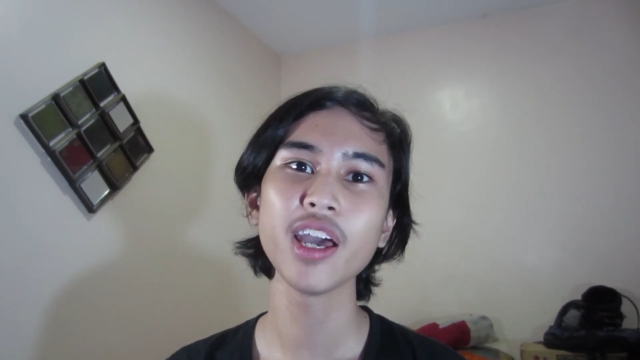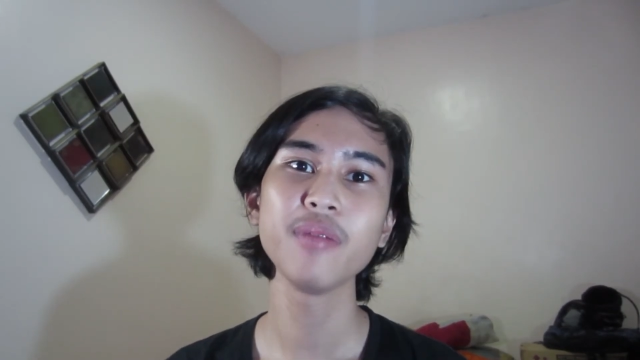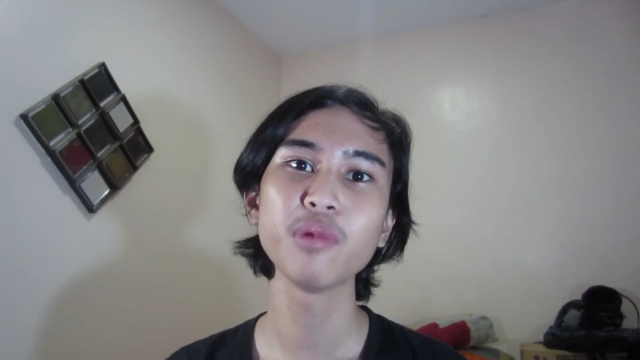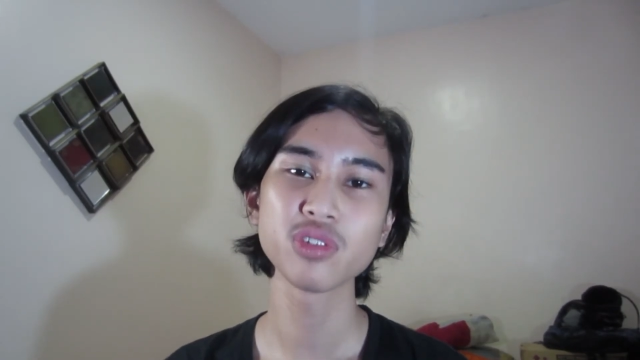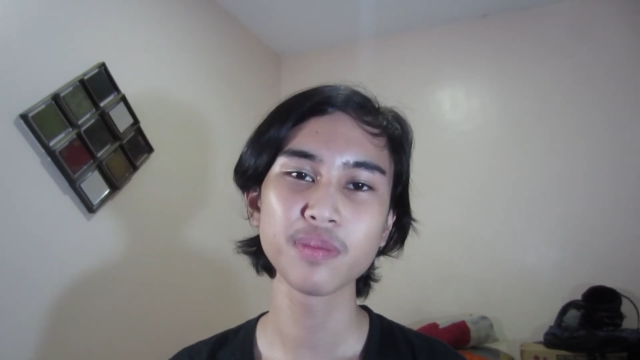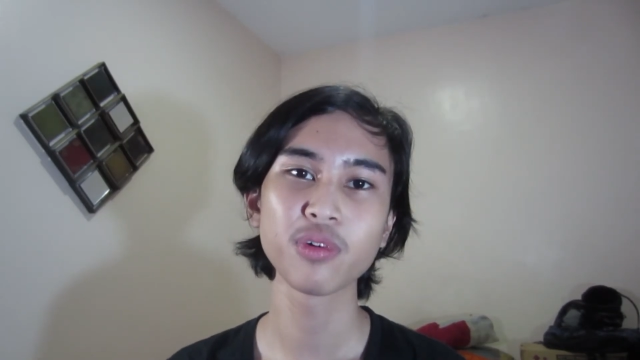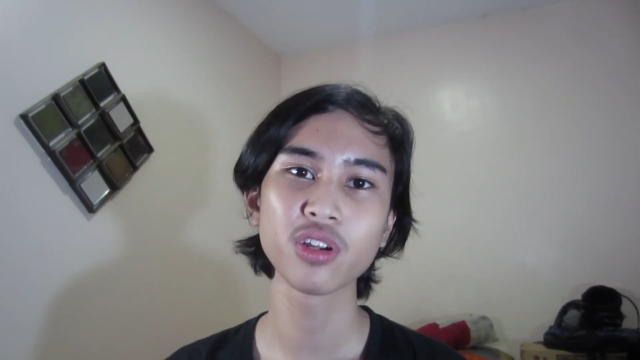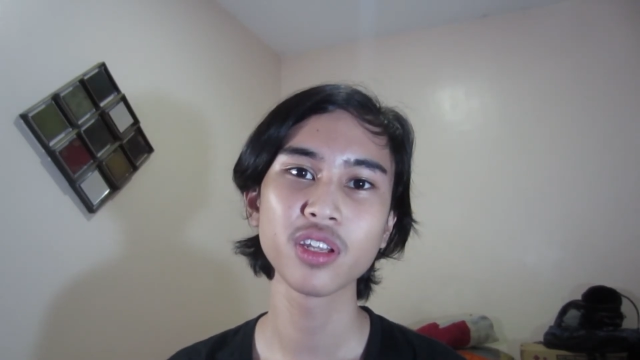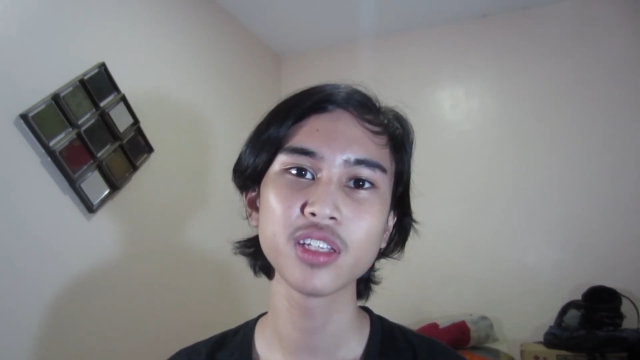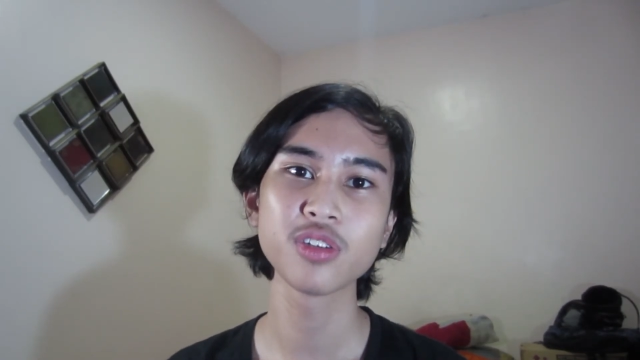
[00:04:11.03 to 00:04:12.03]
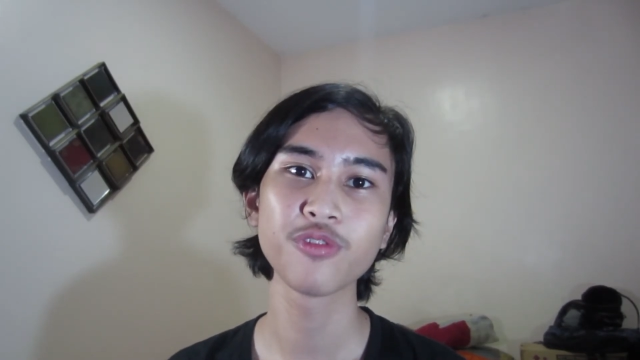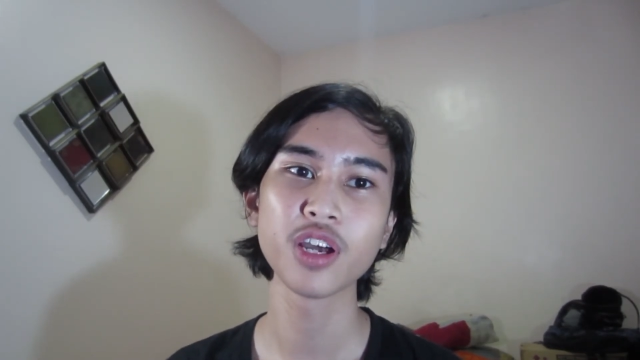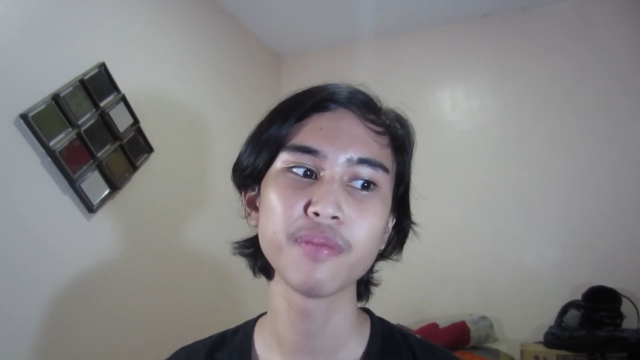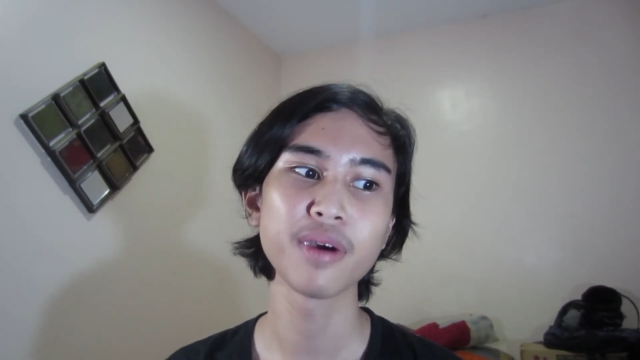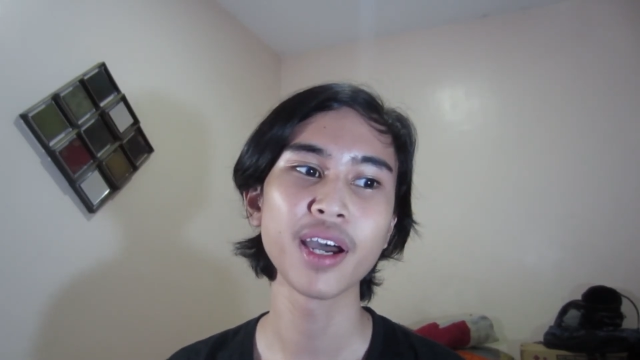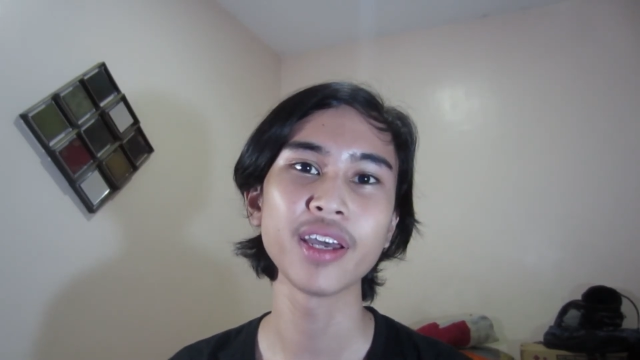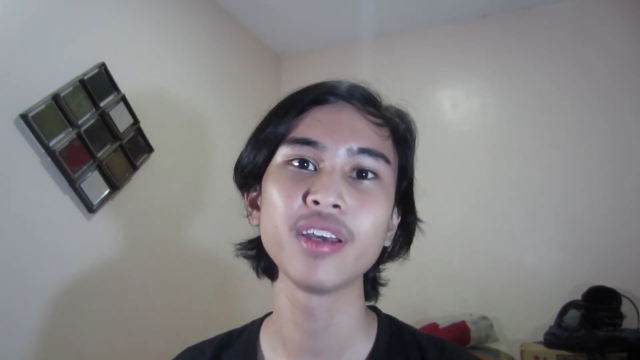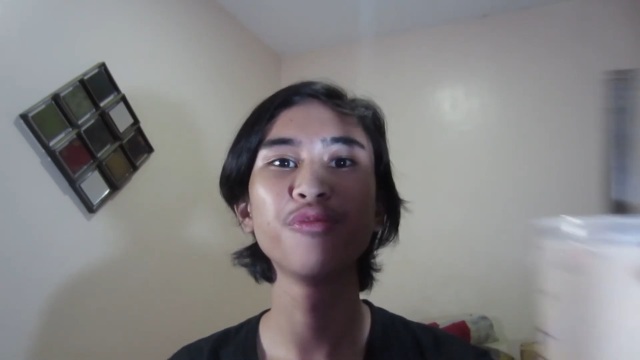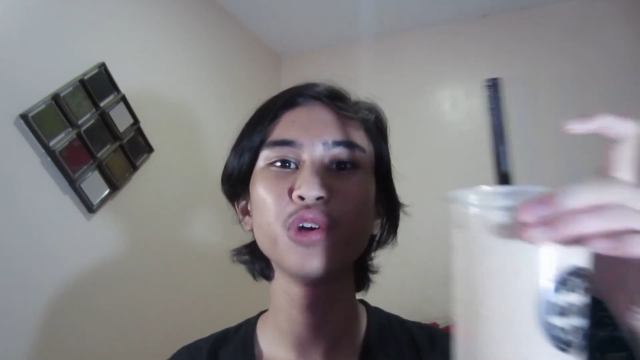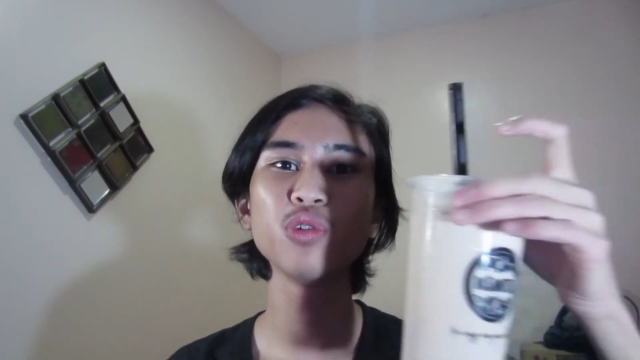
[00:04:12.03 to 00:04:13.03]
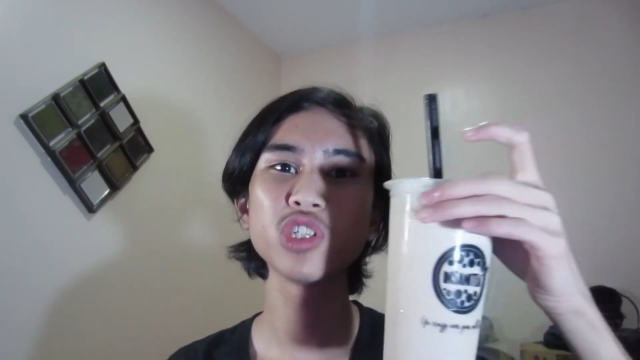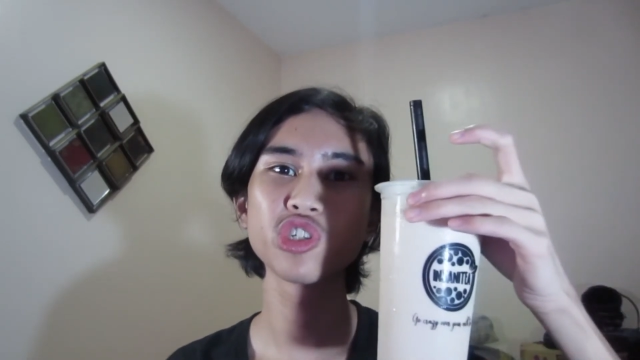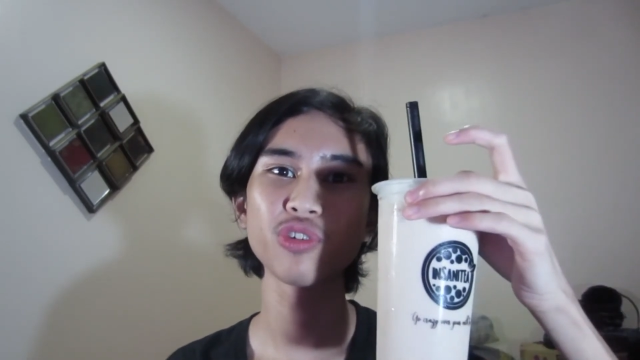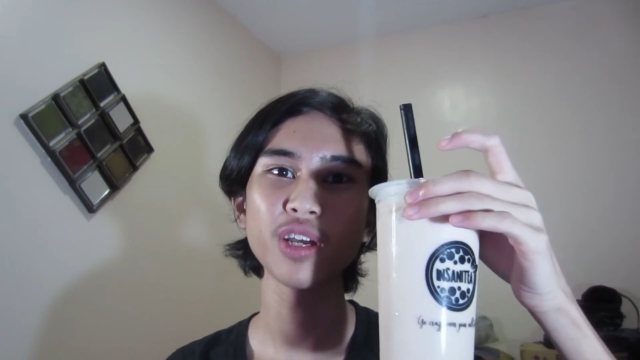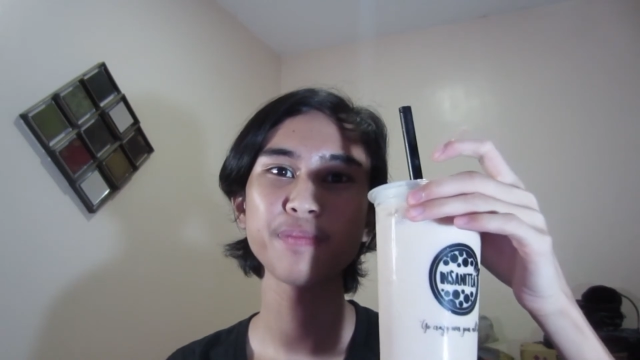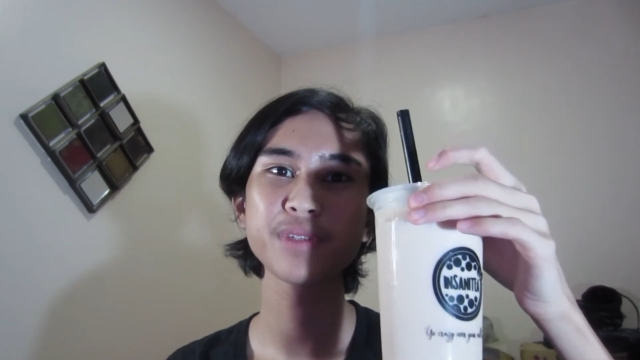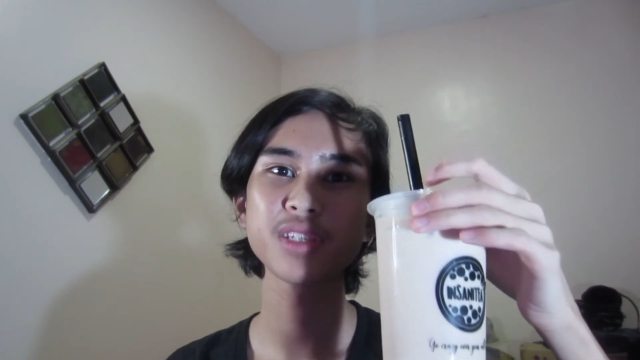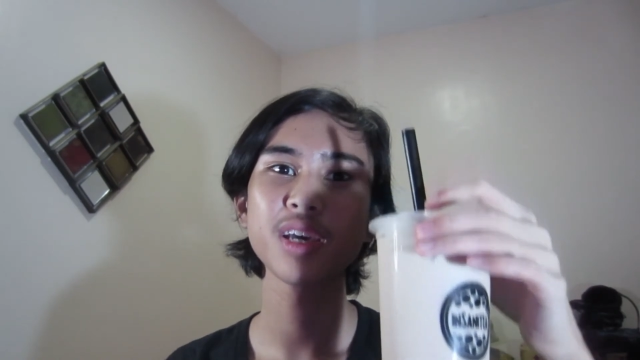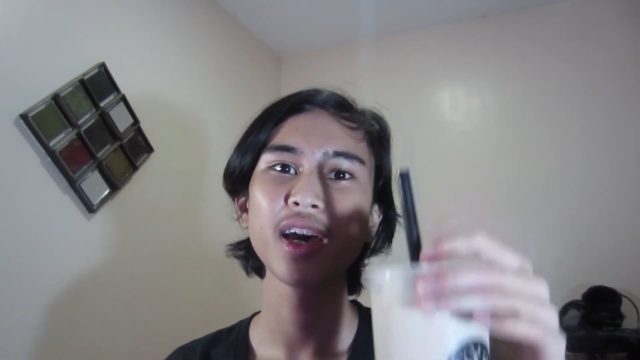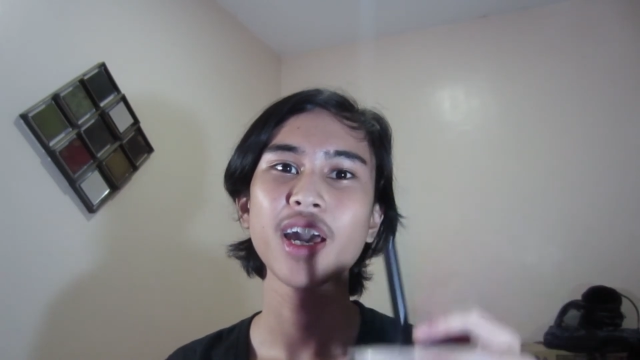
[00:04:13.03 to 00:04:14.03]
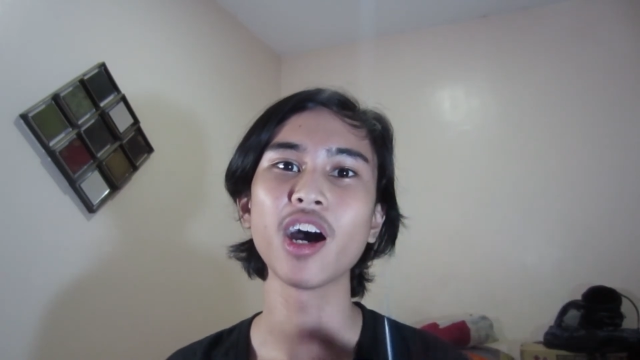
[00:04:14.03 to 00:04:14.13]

and most importantly, to fund my food trips,